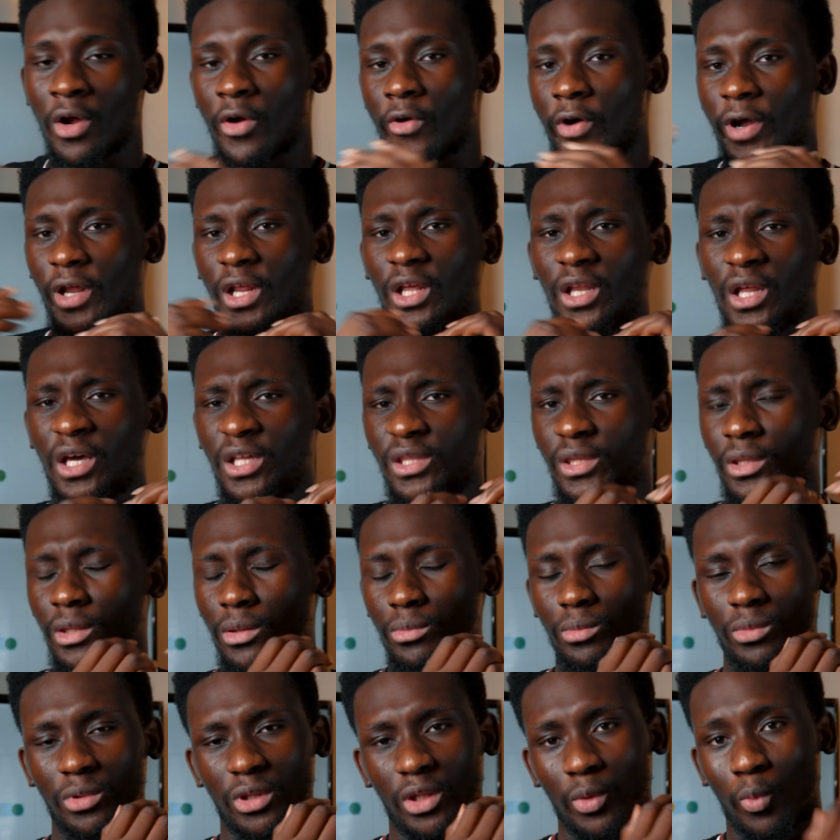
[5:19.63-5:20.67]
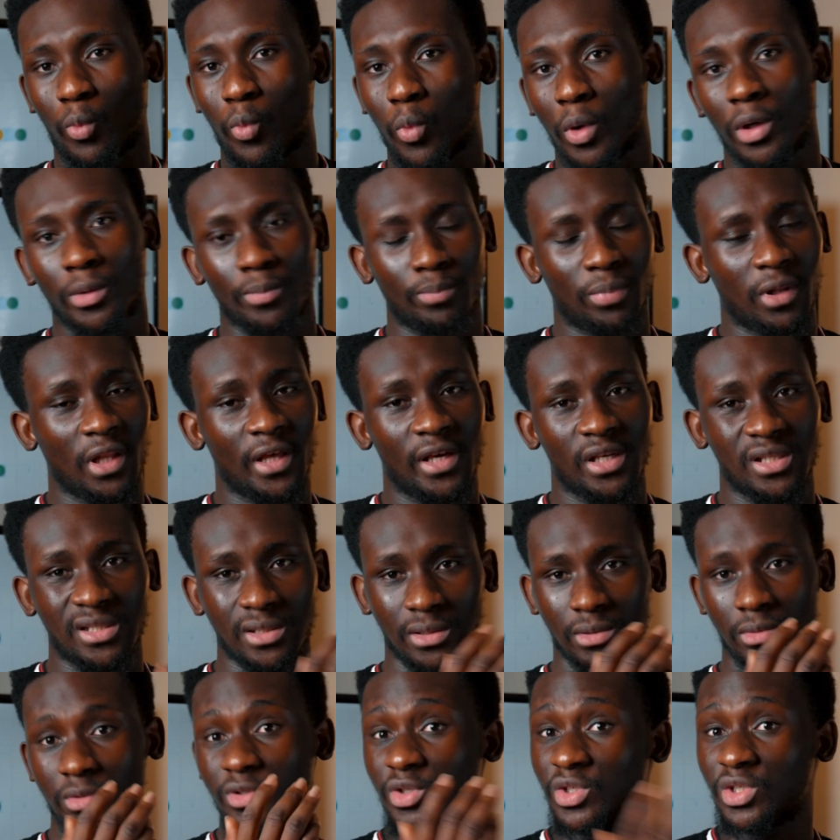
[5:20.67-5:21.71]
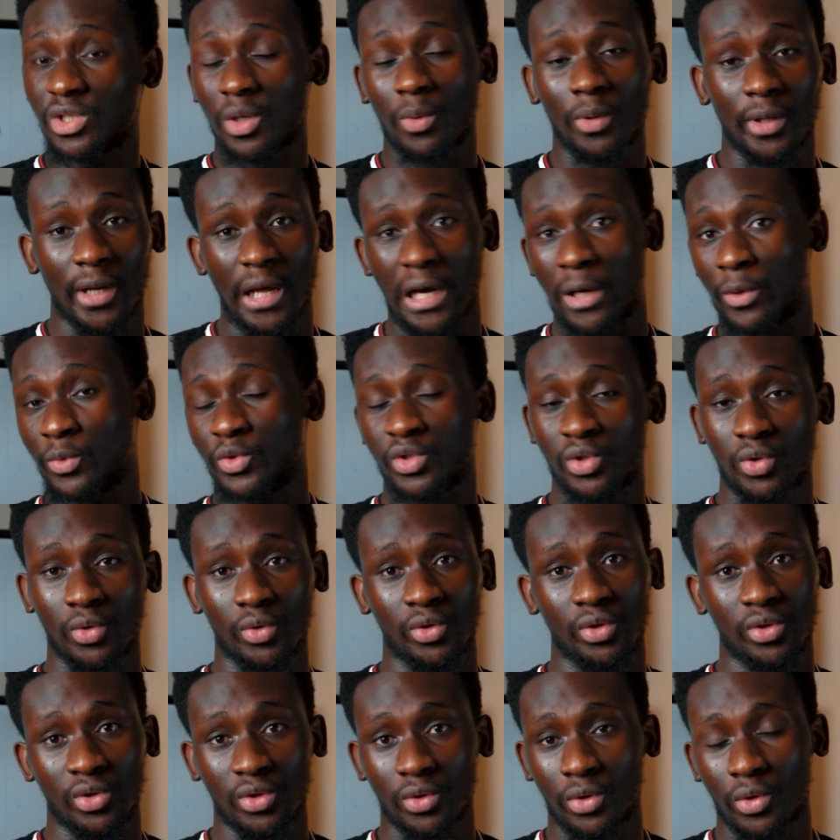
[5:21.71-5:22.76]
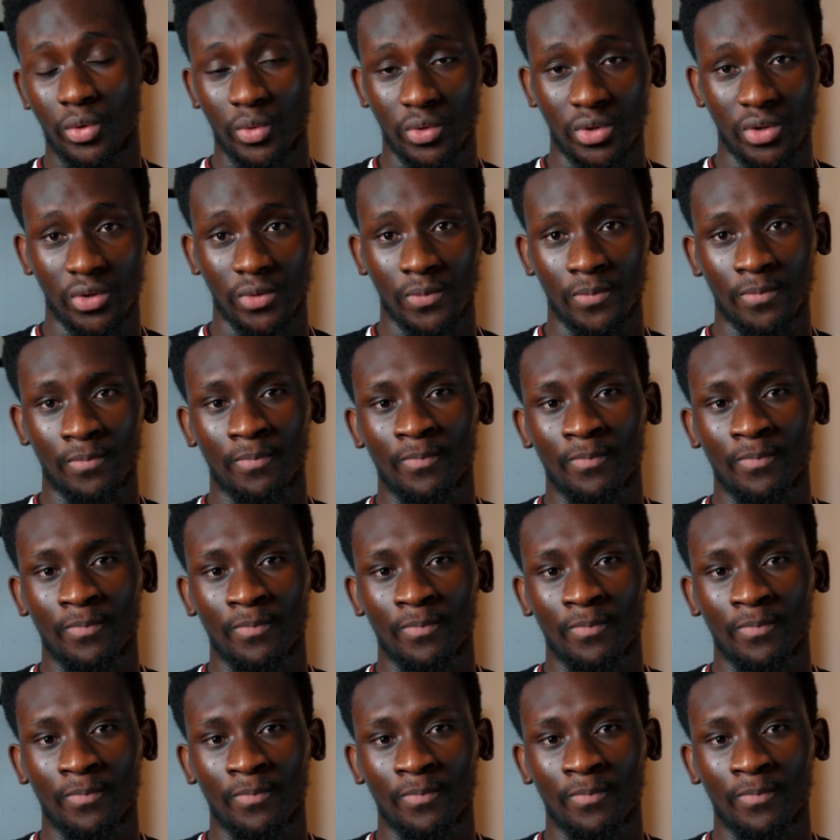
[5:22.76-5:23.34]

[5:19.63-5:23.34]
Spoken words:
Rather than the one place someone else told you to go to.